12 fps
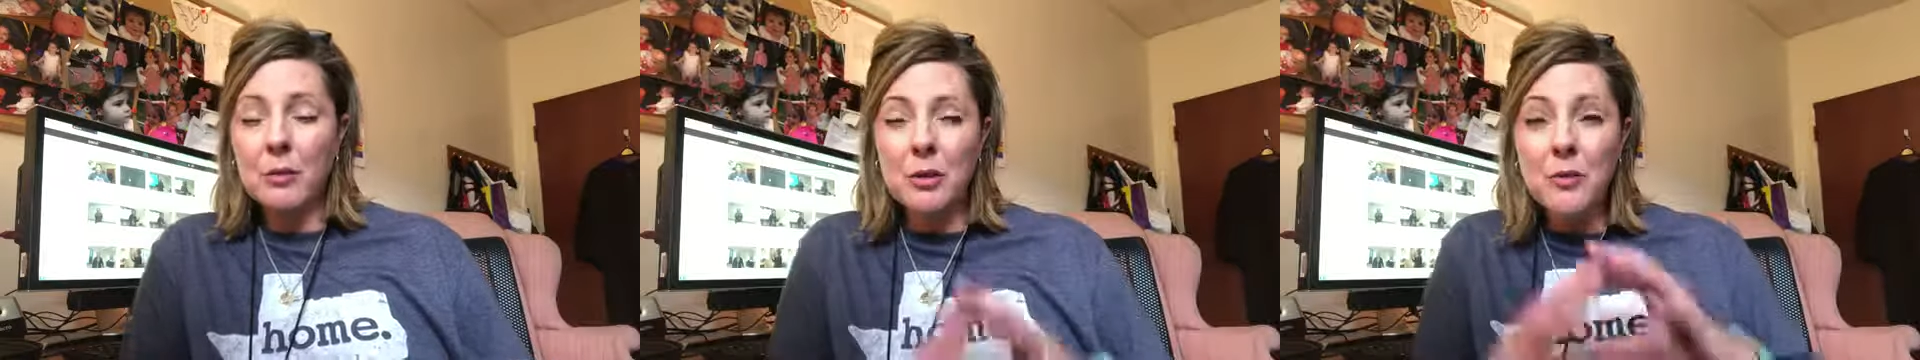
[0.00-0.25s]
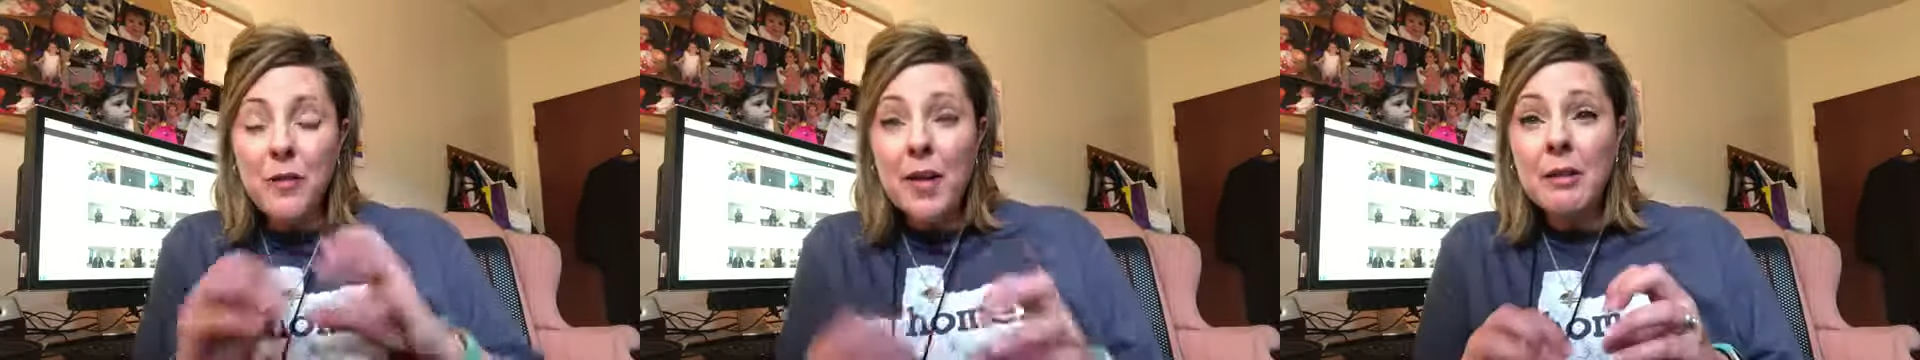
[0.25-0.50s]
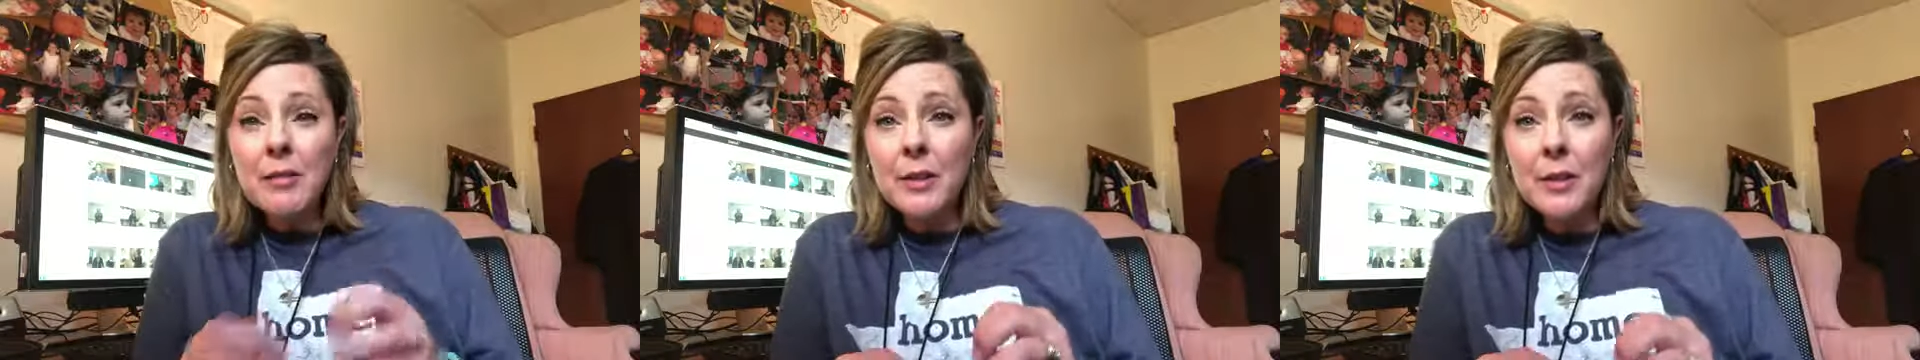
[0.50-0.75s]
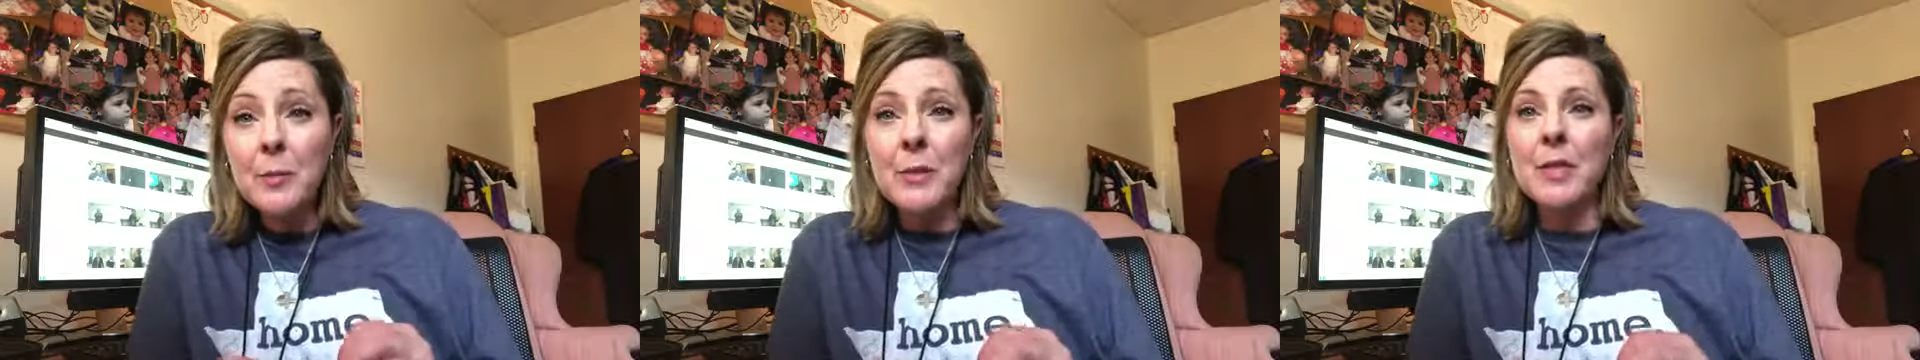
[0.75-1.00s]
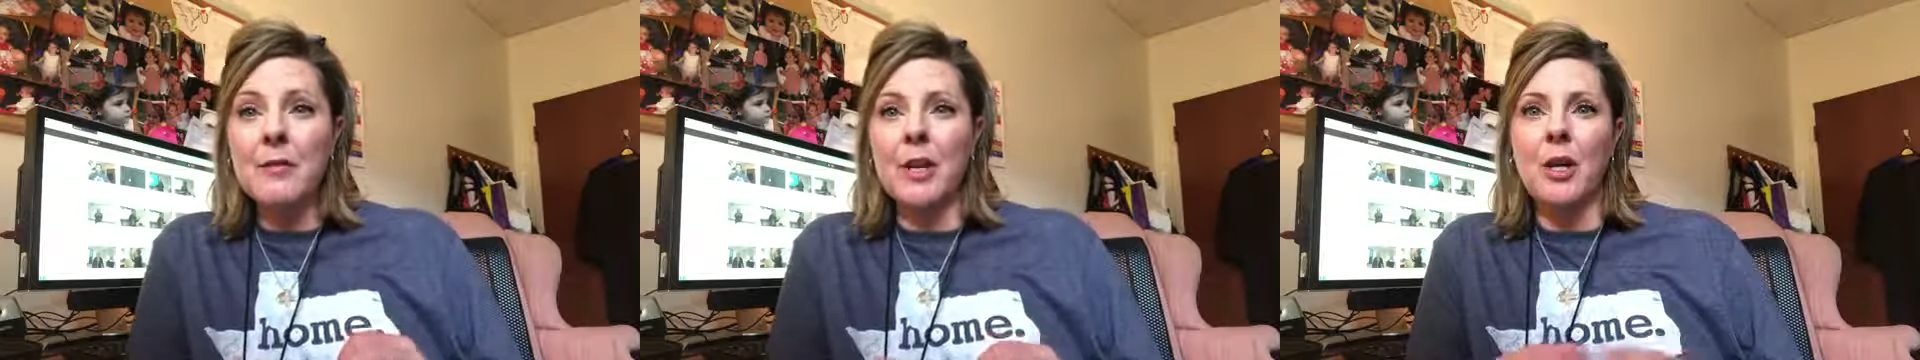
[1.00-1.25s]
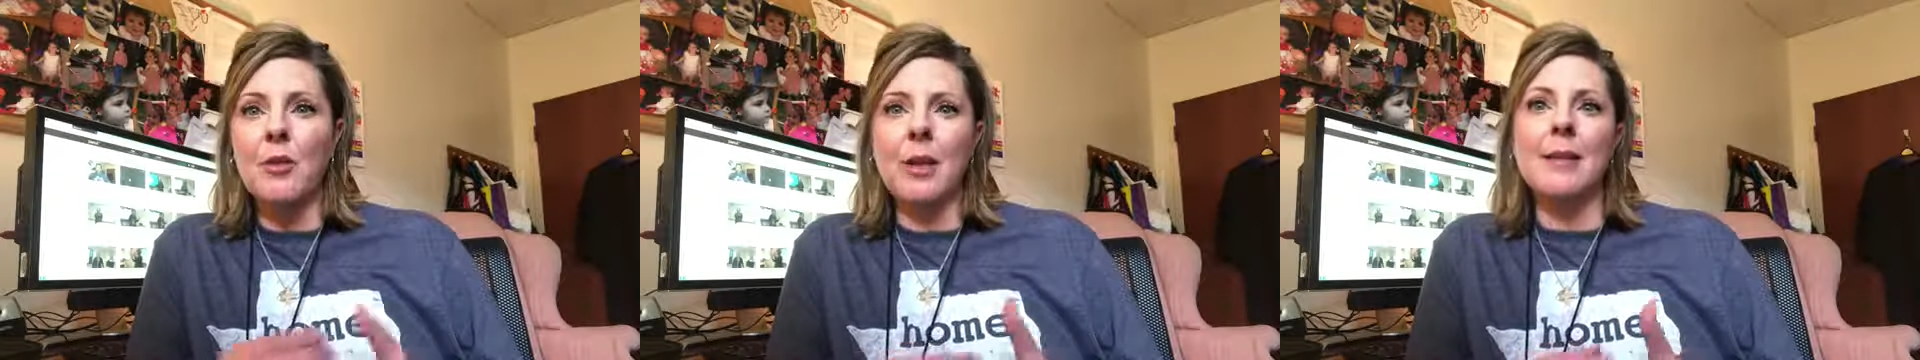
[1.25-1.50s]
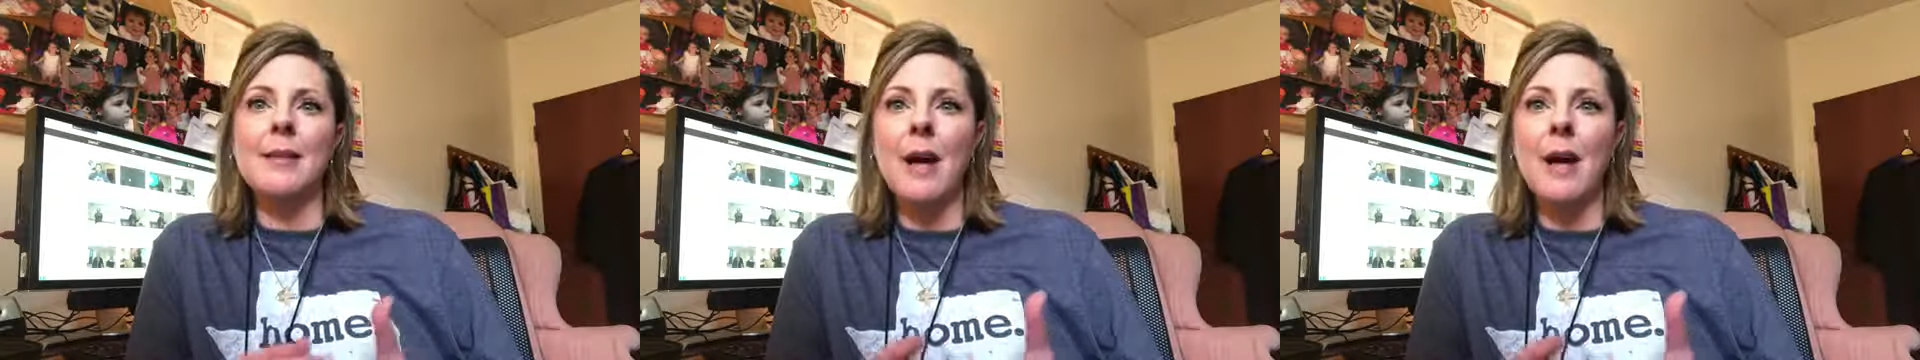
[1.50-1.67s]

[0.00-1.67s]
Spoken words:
So it's very, very specific. You can